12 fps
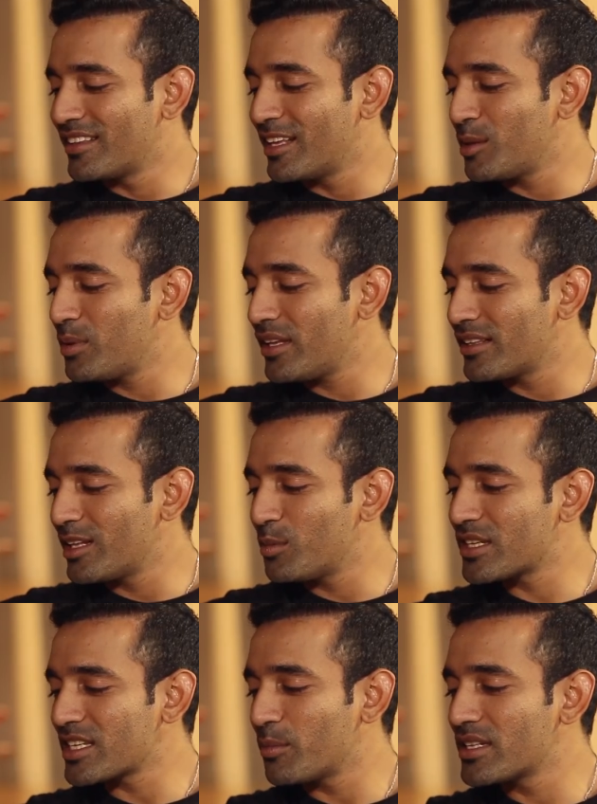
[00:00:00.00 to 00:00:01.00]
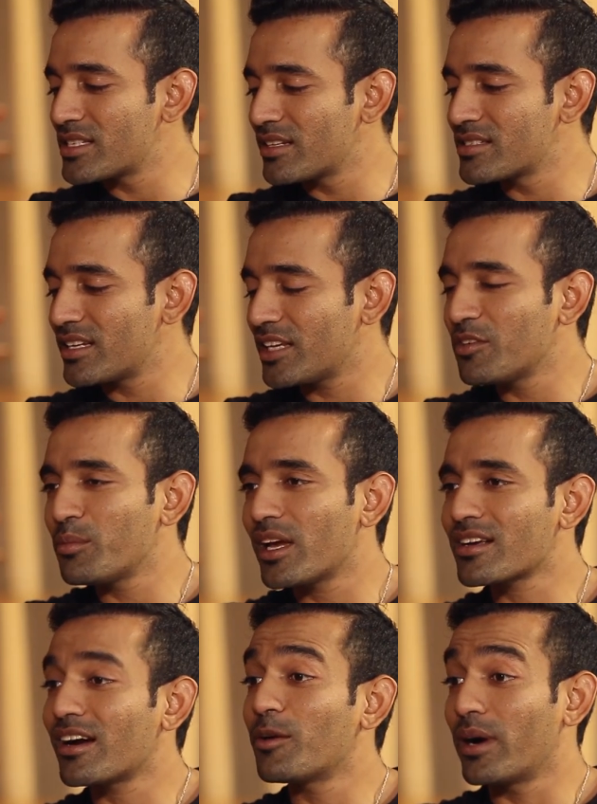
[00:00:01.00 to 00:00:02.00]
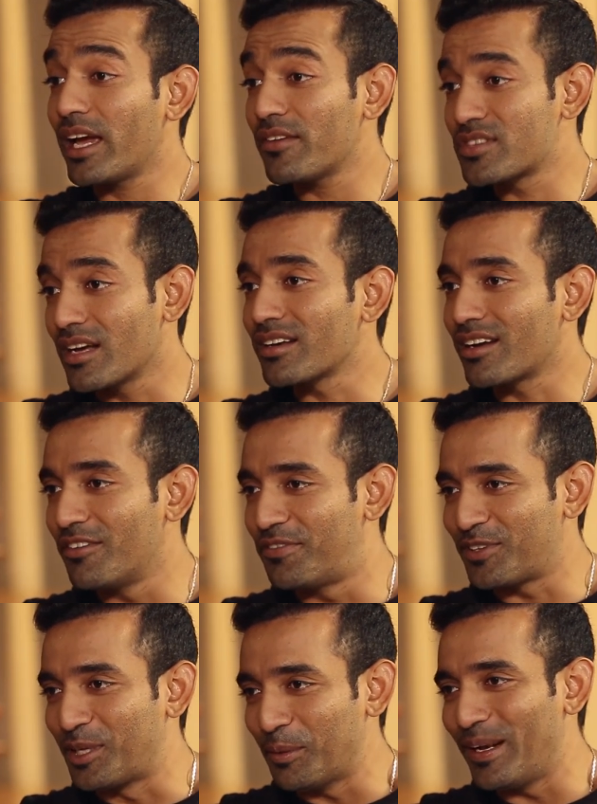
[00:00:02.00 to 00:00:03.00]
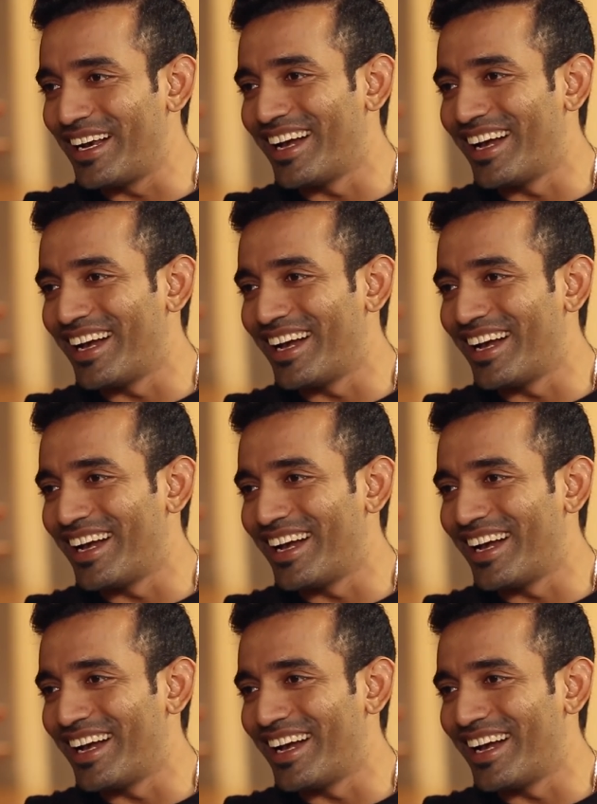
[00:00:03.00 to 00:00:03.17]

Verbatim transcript: there'll be there'll be some incidents that even make our wives uncomfortable.